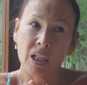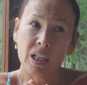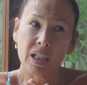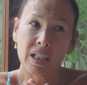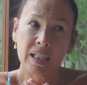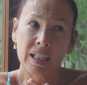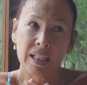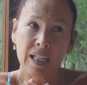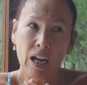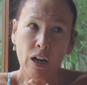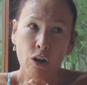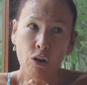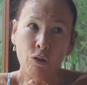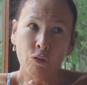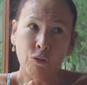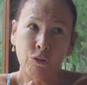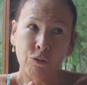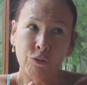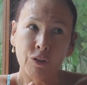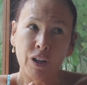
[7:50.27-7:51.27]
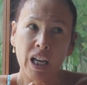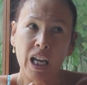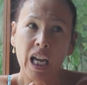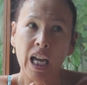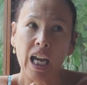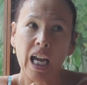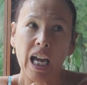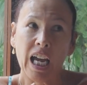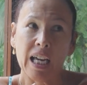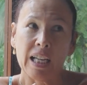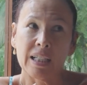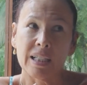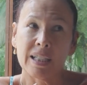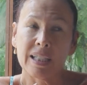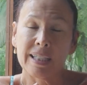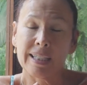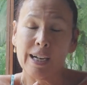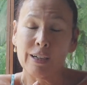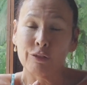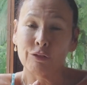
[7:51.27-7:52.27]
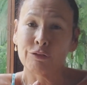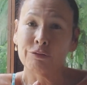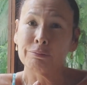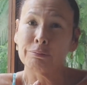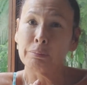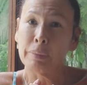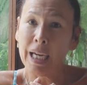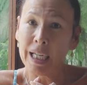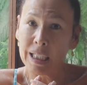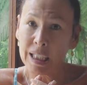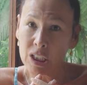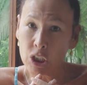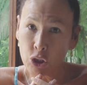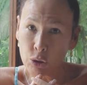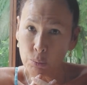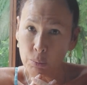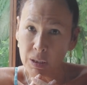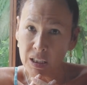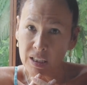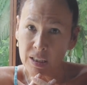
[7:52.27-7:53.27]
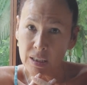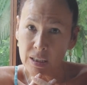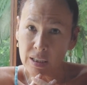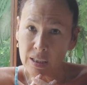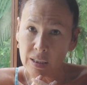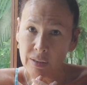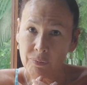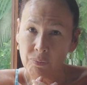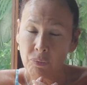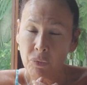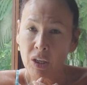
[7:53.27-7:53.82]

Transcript: self and self management